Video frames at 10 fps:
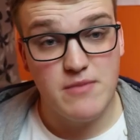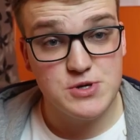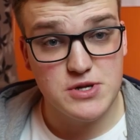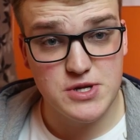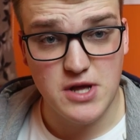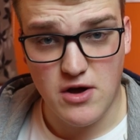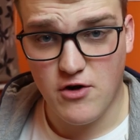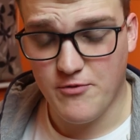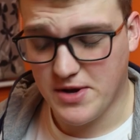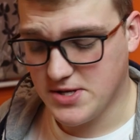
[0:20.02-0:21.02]
I'm just going to
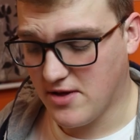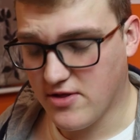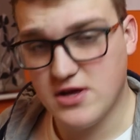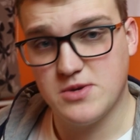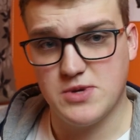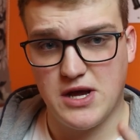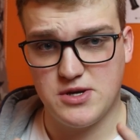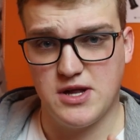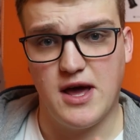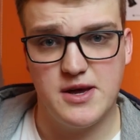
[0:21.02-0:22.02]
start off by saying that this was
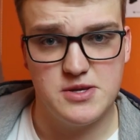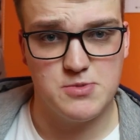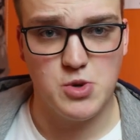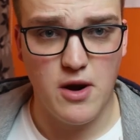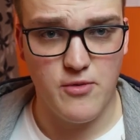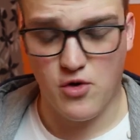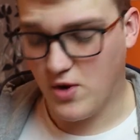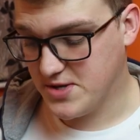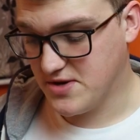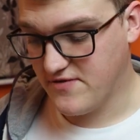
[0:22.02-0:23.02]
actually a subscriber
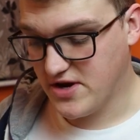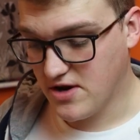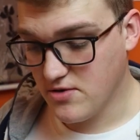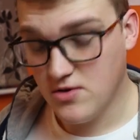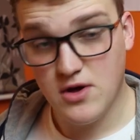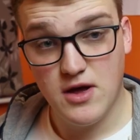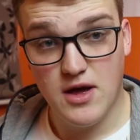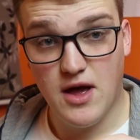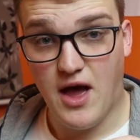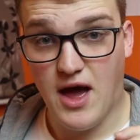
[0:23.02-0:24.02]
requested video
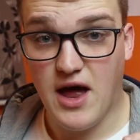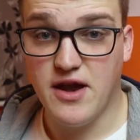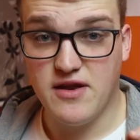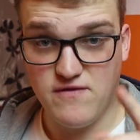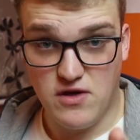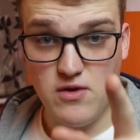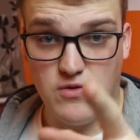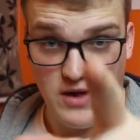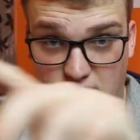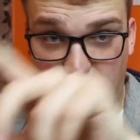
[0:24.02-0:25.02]
and if
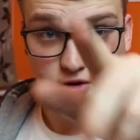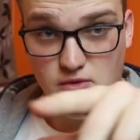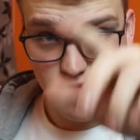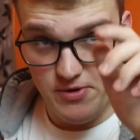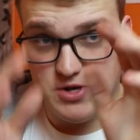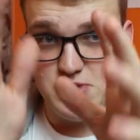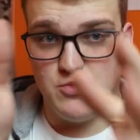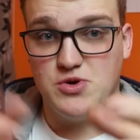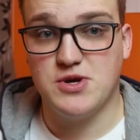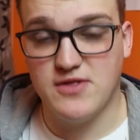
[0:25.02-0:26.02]
you, yes you, the person
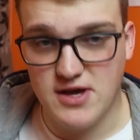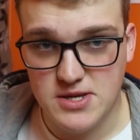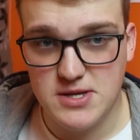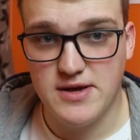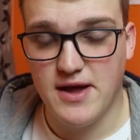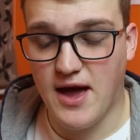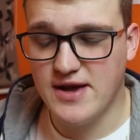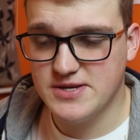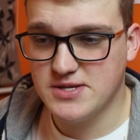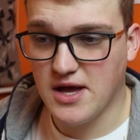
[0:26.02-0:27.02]
watching this,
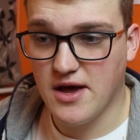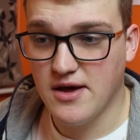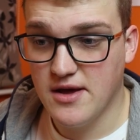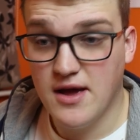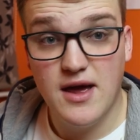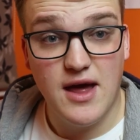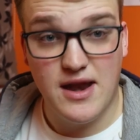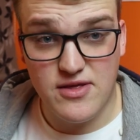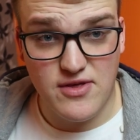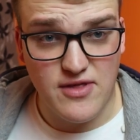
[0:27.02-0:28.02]
has uh,
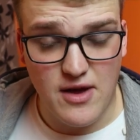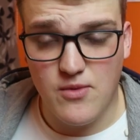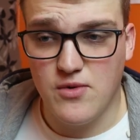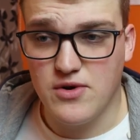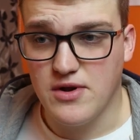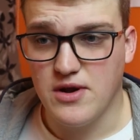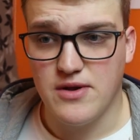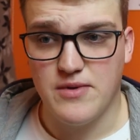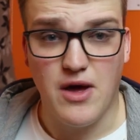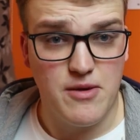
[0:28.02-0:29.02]
anything they would
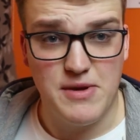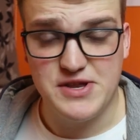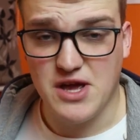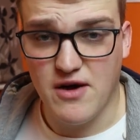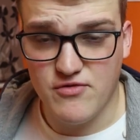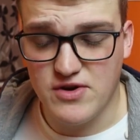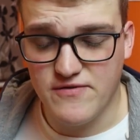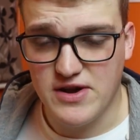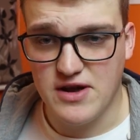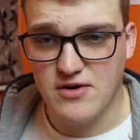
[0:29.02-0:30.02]
like me to cover in a
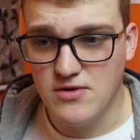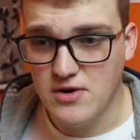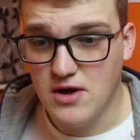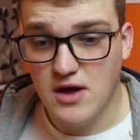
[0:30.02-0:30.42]
video,